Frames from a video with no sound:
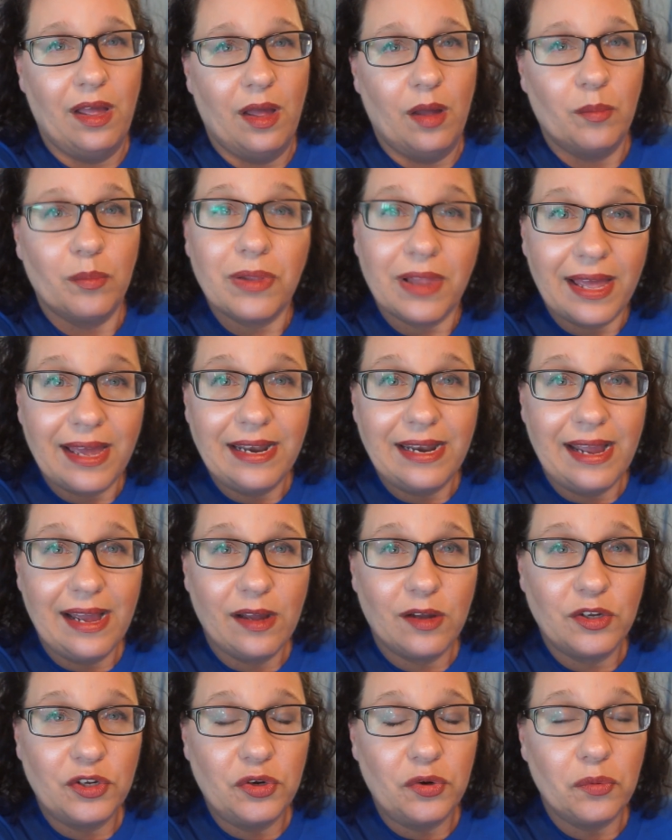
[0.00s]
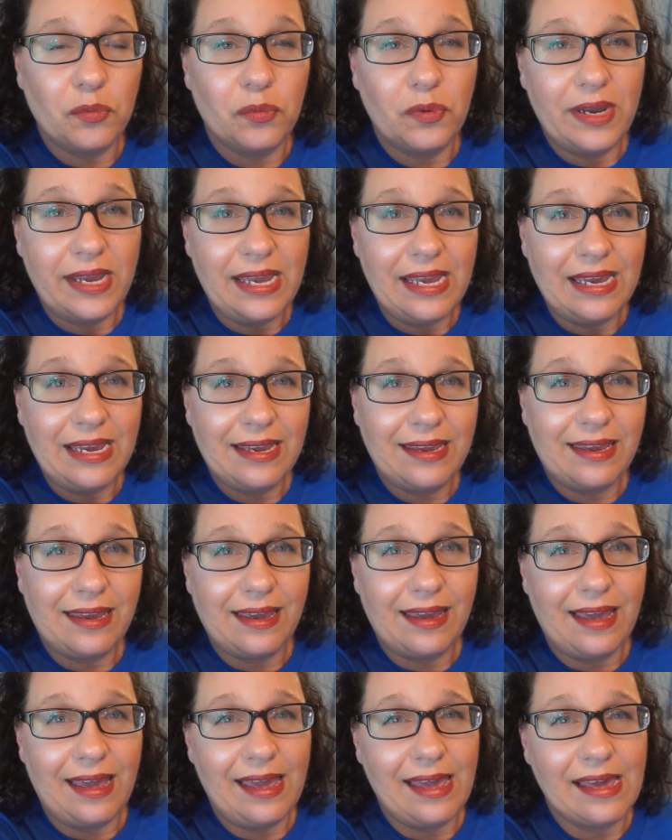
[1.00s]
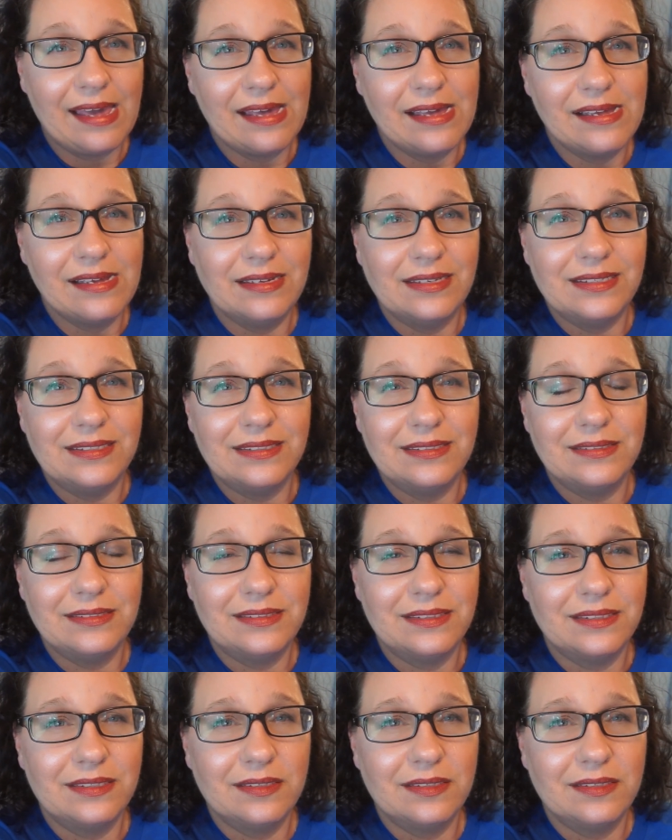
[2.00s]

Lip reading: plan out your week and